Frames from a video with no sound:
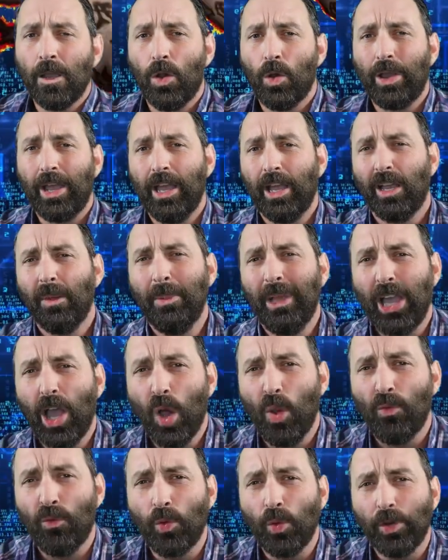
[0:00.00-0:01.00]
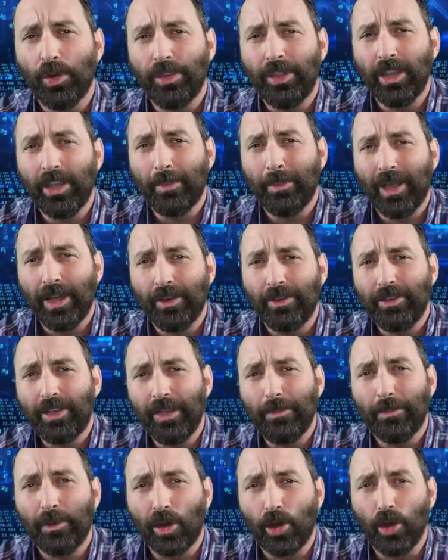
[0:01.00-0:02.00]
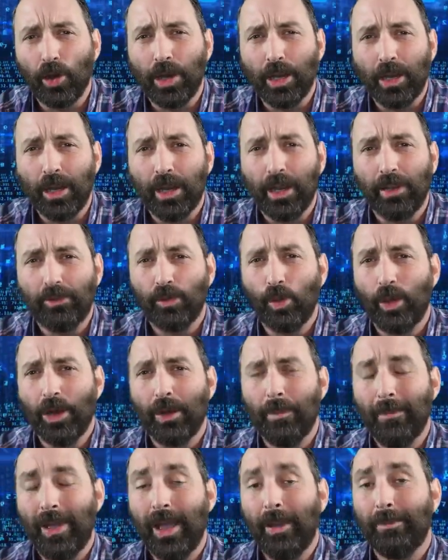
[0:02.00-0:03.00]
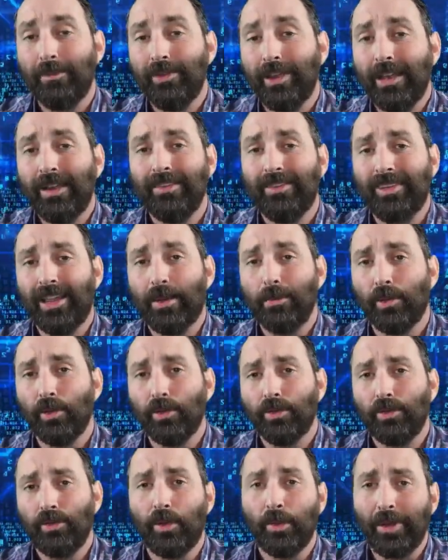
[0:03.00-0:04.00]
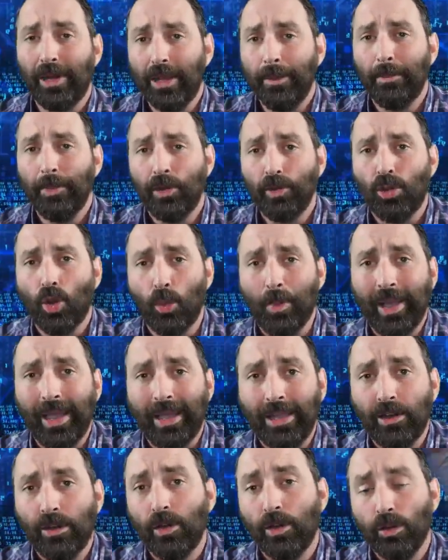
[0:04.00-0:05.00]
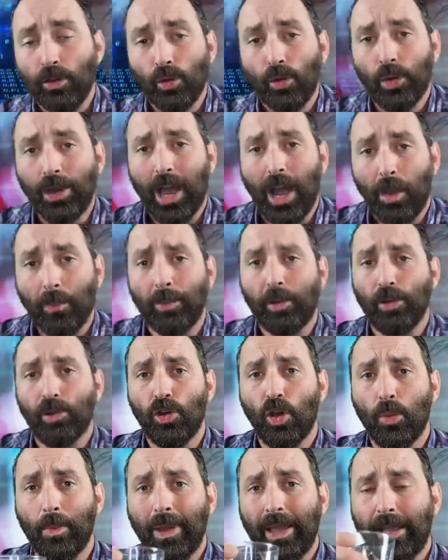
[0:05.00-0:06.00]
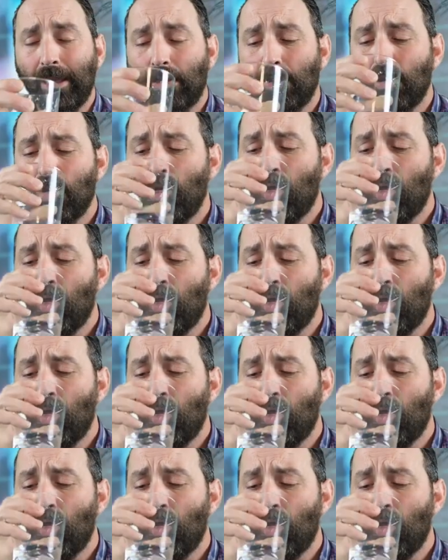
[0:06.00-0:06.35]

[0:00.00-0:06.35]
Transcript: Okay, it can be helpful to think about deep learning as a way to map data samples from an input domain to an output domain.